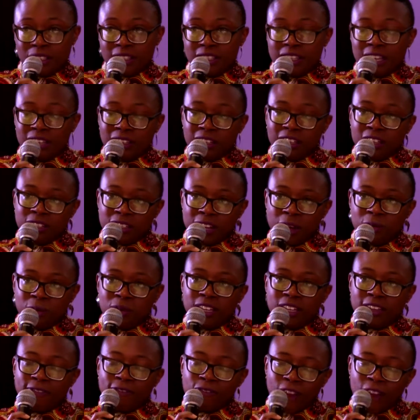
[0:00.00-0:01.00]
GNI
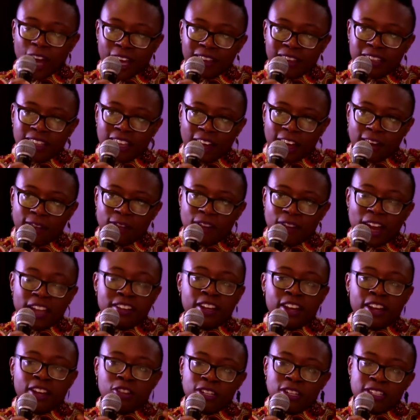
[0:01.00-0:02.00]

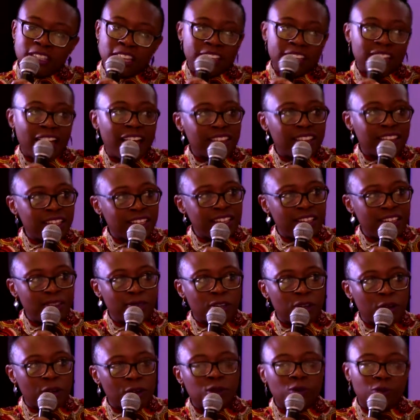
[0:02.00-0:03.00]
and its members
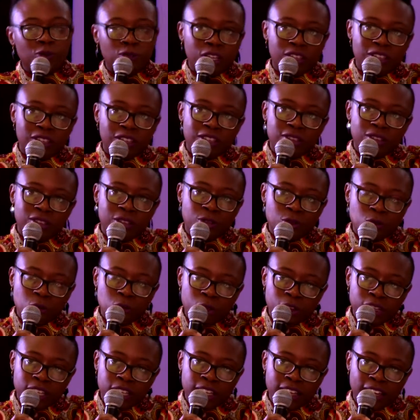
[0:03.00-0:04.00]
have a
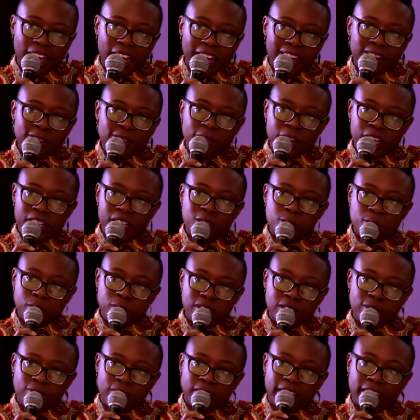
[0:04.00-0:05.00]
really useful
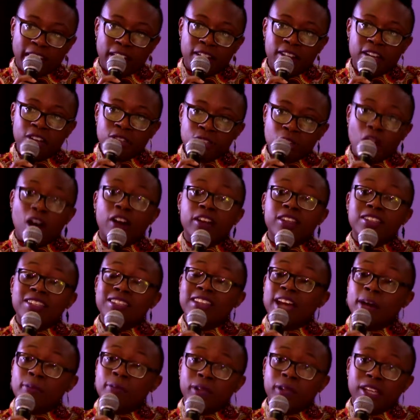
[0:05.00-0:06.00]
resource on
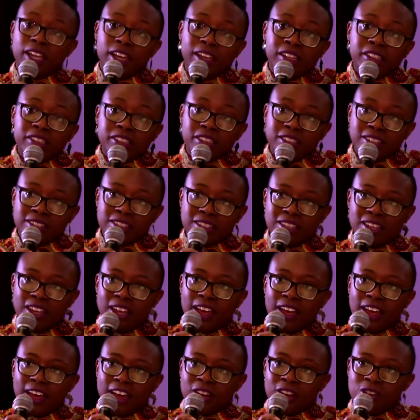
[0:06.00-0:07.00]
legal frameworks
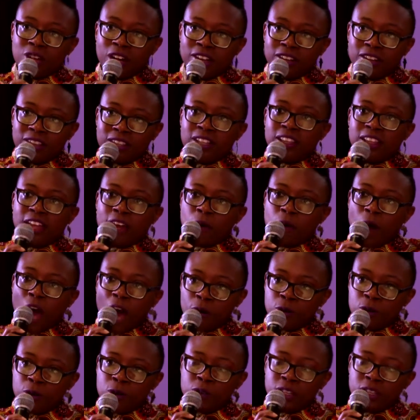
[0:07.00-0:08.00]

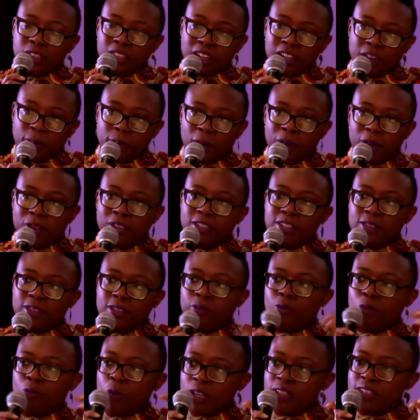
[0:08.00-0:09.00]
for those of us who
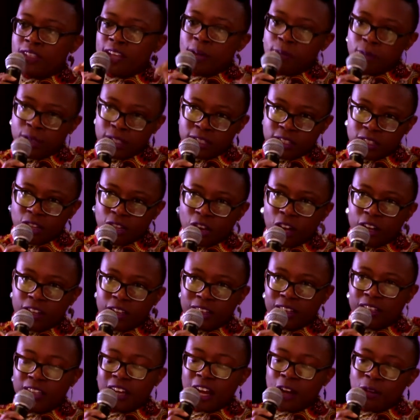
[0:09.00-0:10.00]
may be feeling
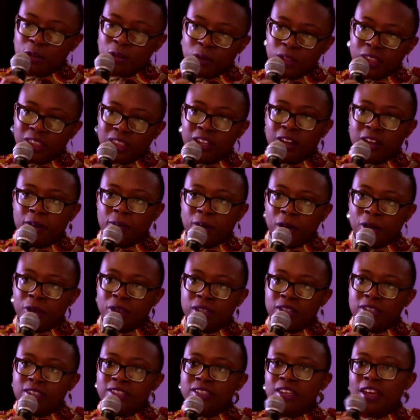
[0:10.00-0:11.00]
litigious. It's
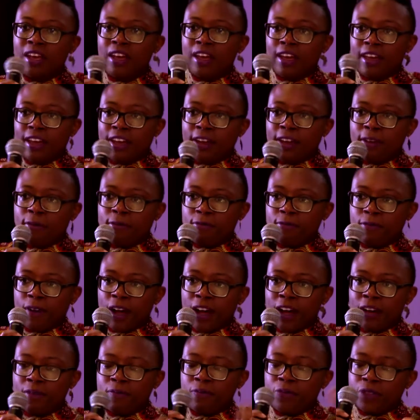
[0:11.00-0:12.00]
a useful
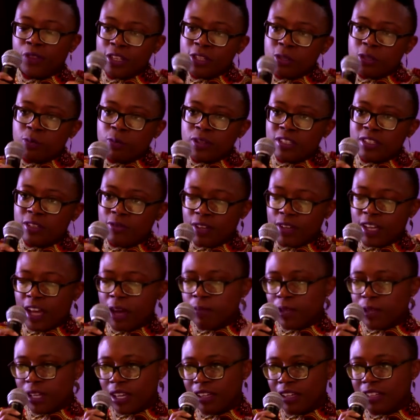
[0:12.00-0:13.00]
resource if you want to see
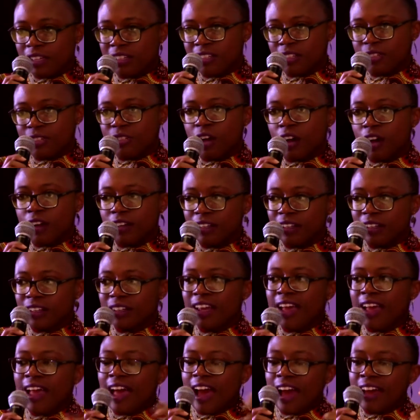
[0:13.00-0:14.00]
what the
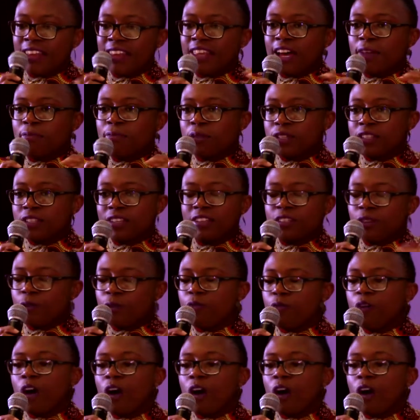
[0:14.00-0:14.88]
legal situation is.